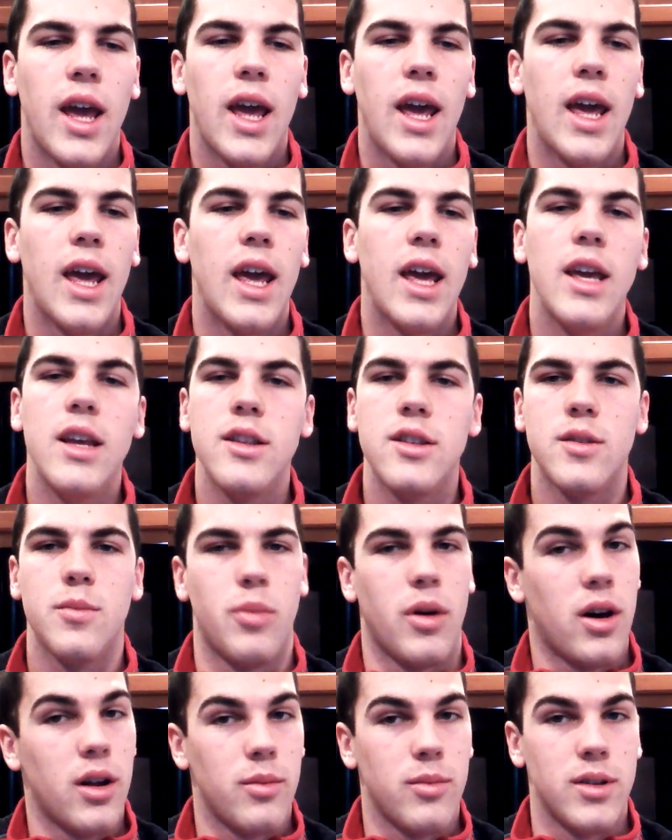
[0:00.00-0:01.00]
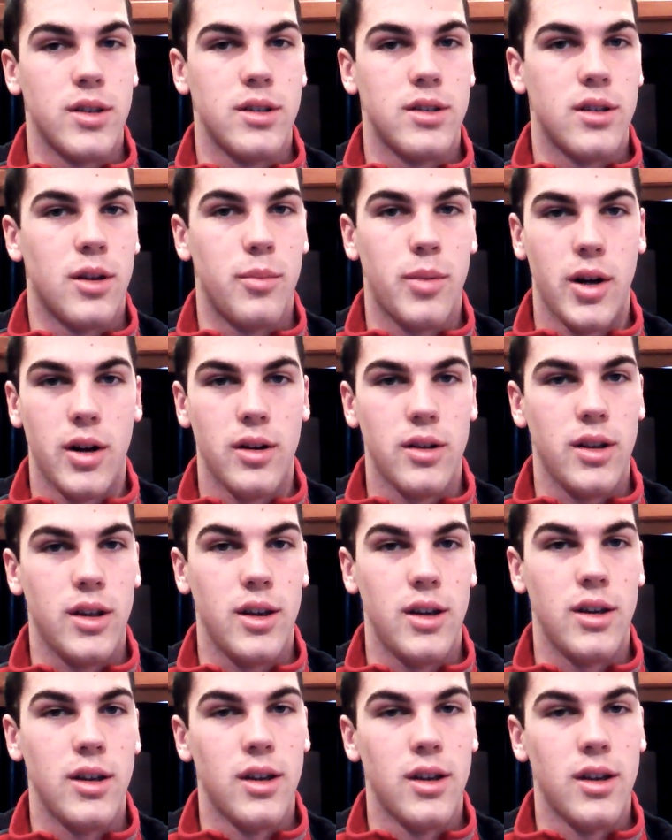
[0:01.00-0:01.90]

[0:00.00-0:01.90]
hates Bottomless, apparently.